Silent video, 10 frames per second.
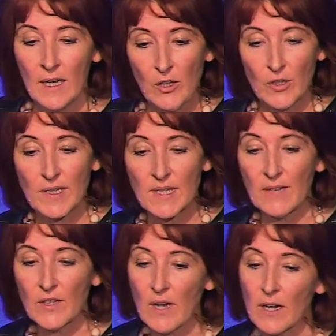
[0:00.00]
You can see
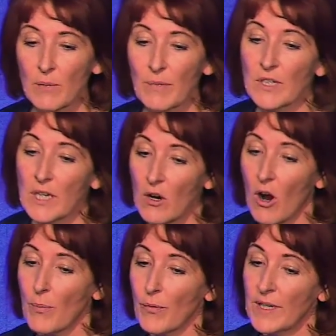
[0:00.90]
the document
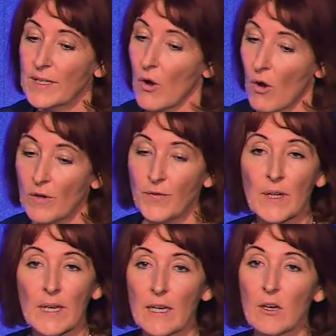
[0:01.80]
incorporates all of the
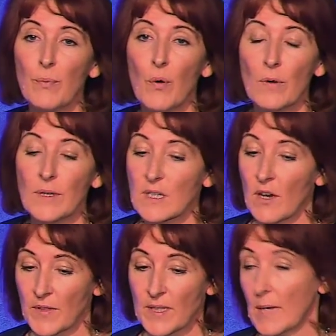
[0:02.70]
key components of
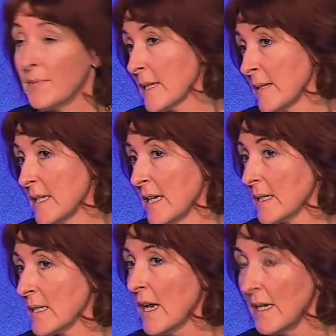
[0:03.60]
the Sepsis
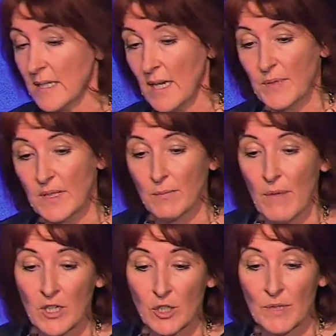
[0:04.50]
6 Sepsis
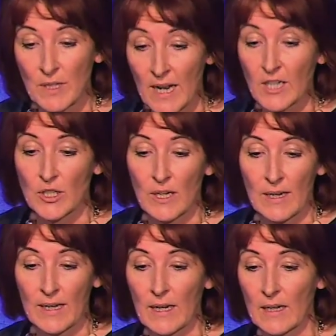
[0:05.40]
Management National
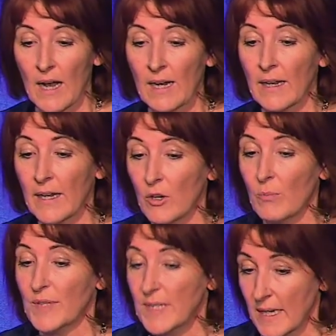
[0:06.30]
Clinical Guideline
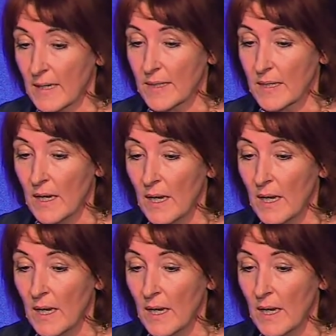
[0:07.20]
number 6.